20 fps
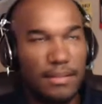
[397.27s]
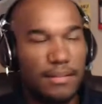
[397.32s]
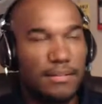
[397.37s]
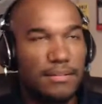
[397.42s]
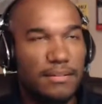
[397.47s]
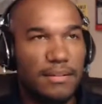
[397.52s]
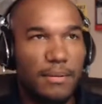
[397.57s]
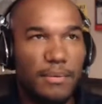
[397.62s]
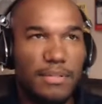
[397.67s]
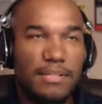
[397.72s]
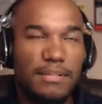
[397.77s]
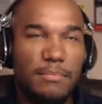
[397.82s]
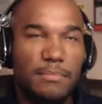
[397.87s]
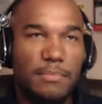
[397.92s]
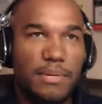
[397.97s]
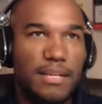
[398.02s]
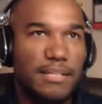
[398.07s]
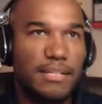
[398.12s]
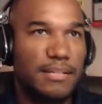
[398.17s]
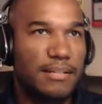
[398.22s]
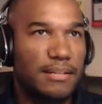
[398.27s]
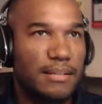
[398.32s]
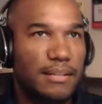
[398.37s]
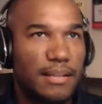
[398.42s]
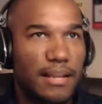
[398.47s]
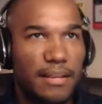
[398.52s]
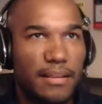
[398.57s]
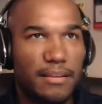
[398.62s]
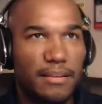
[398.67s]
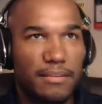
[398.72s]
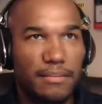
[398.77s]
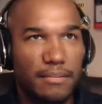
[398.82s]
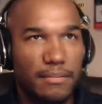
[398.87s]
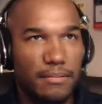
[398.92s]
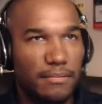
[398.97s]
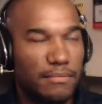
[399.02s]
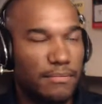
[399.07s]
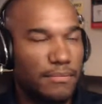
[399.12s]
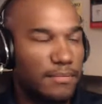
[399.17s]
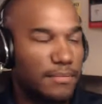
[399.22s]
There's always some reason, like
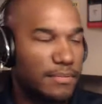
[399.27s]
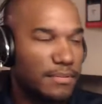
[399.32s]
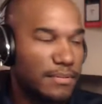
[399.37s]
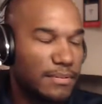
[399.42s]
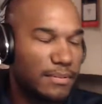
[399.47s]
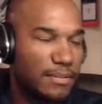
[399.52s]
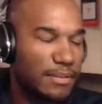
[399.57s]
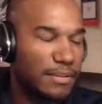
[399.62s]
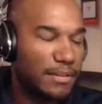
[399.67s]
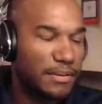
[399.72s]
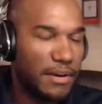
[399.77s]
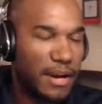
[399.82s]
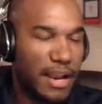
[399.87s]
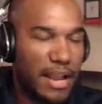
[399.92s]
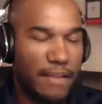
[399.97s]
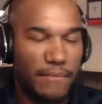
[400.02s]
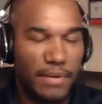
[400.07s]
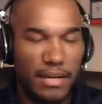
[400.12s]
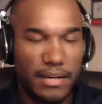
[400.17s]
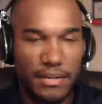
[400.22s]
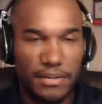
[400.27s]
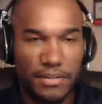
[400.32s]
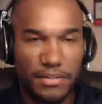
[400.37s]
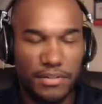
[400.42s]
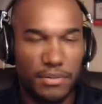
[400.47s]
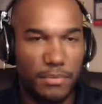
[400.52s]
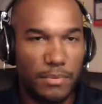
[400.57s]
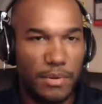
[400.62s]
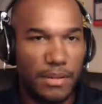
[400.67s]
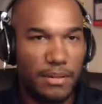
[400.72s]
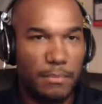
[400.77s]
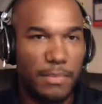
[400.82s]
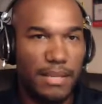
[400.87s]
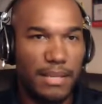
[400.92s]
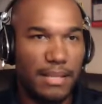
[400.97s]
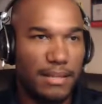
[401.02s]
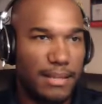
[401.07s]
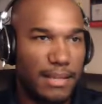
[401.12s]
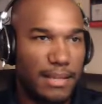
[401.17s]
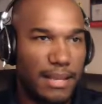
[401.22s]
you're having an issue, whether it
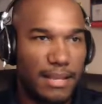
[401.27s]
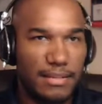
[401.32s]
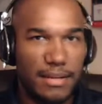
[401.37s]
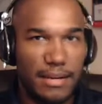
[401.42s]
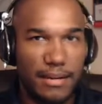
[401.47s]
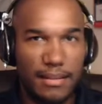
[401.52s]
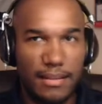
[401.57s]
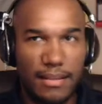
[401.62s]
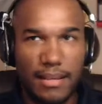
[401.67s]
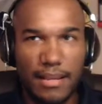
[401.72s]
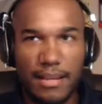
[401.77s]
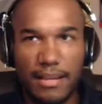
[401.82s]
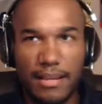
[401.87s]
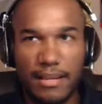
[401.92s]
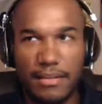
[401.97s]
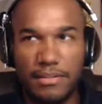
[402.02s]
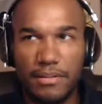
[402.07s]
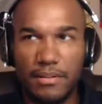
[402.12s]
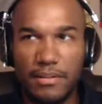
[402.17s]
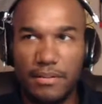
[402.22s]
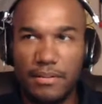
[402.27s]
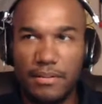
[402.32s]
be in the cage, out of the cage.